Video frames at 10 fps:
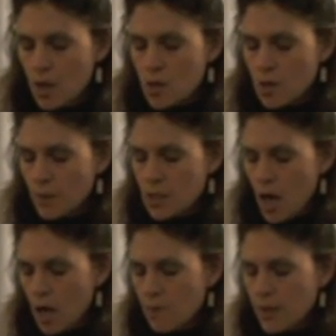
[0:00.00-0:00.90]
So I'm going to
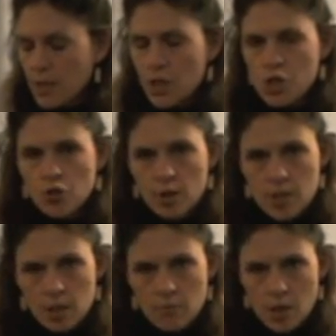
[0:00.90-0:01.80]
talk about the
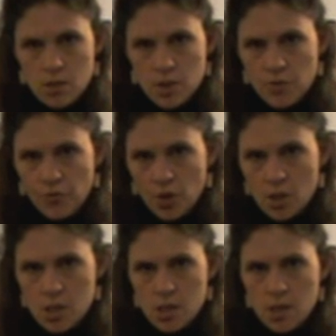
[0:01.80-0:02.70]
intrinsic muscles
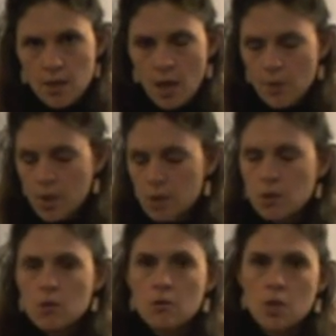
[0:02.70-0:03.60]
first, and that would
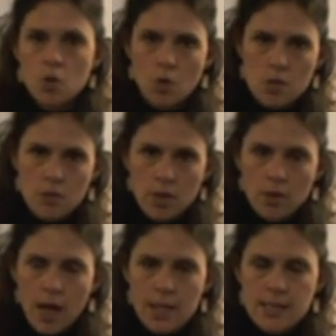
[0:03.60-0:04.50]
include the dorsal
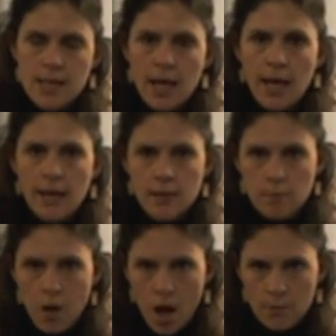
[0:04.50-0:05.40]
interossei, the
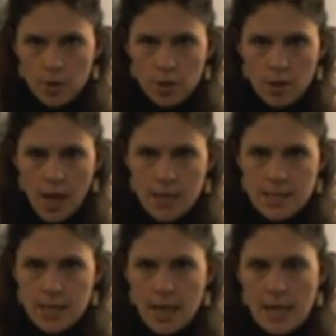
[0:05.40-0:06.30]
palmar
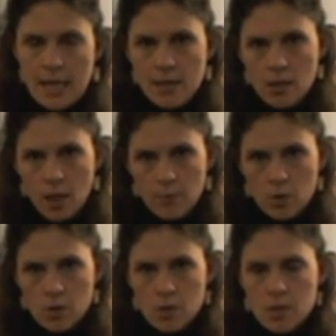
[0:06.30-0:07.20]
interossei, and the
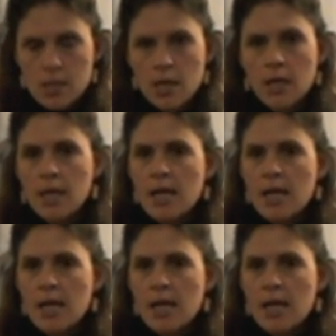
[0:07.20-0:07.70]
lumbricals.